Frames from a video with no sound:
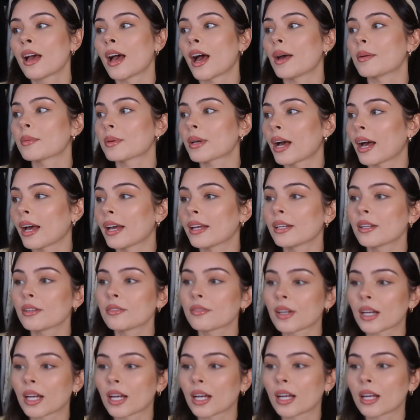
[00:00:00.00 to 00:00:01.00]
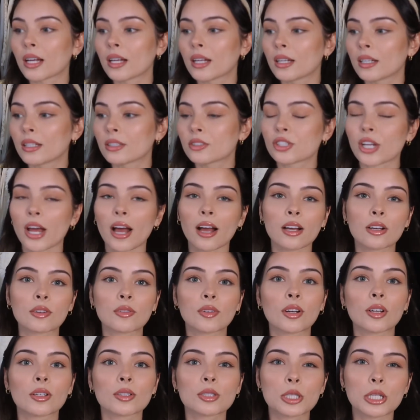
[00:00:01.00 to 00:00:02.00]
I'm kind of a jack of
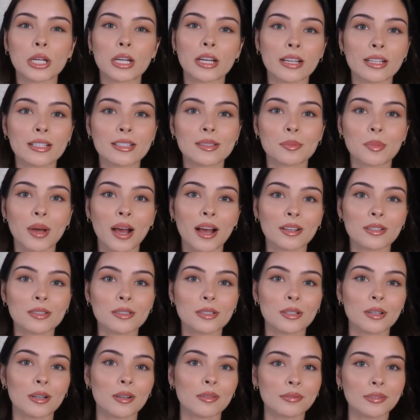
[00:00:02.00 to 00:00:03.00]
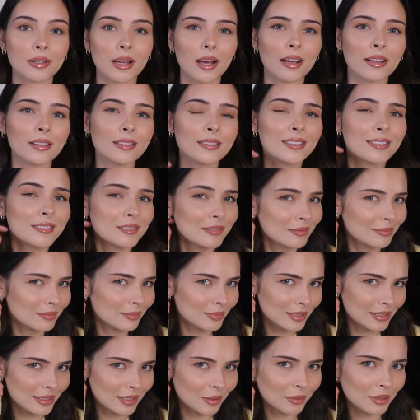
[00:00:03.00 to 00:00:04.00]
all trades, master of none.
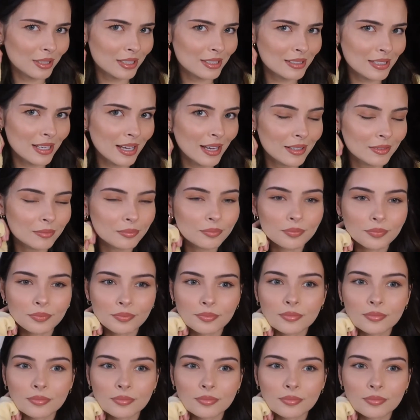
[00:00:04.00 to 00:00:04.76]
Is that what they say?